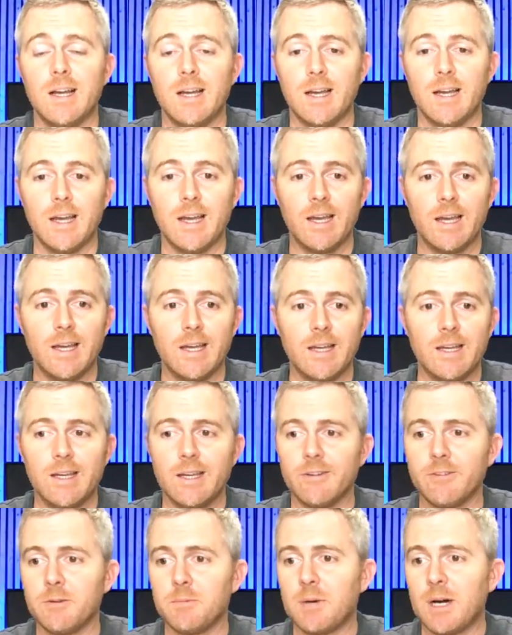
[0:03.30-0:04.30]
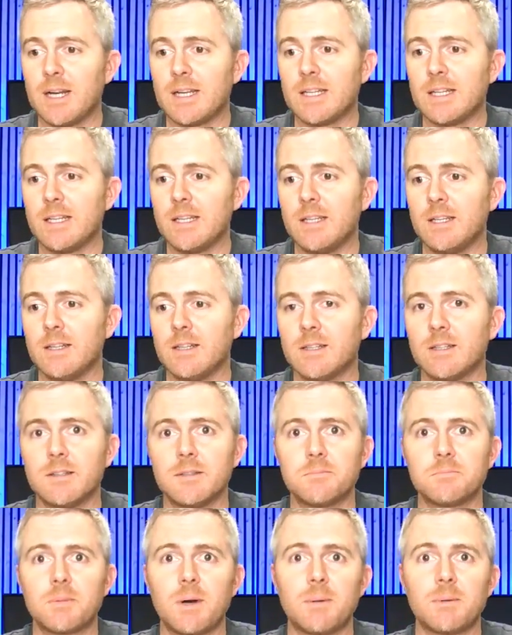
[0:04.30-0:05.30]
Hey everybody,
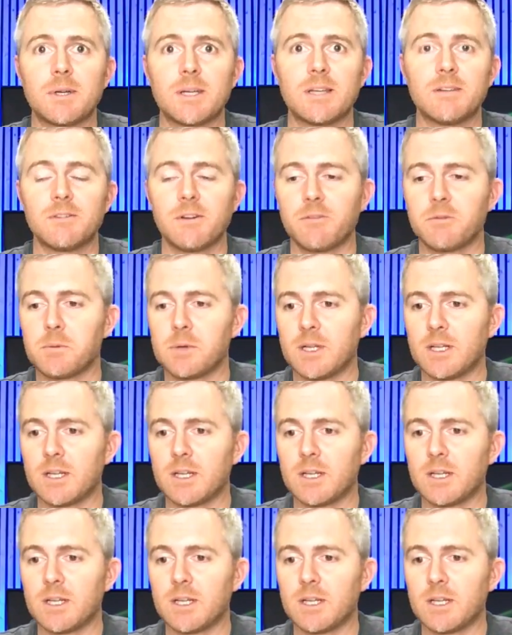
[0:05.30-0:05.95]
probably give everybody